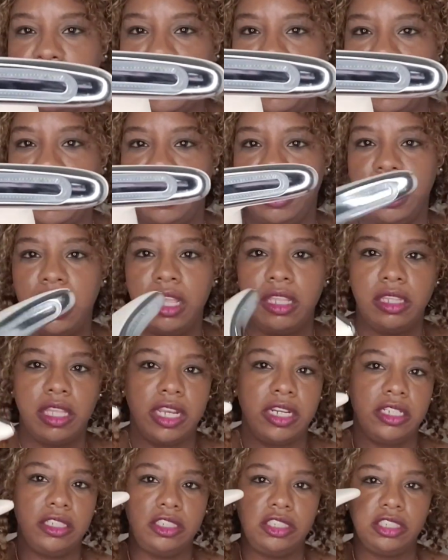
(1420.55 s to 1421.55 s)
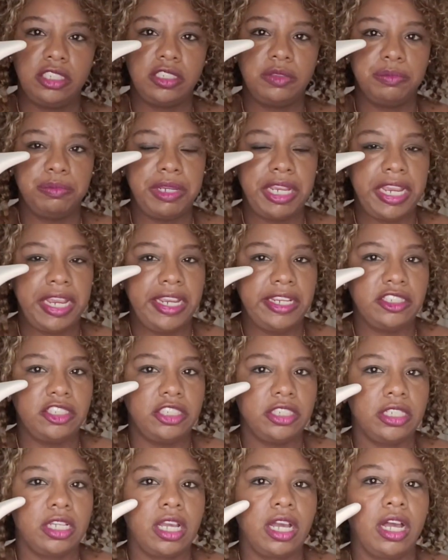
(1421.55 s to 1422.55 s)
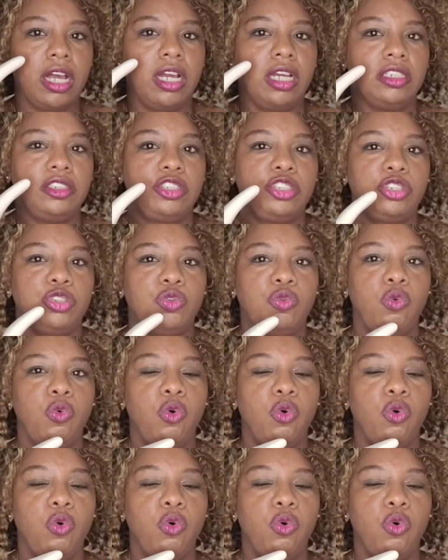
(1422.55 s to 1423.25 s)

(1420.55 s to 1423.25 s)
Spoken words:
That it's just made to contour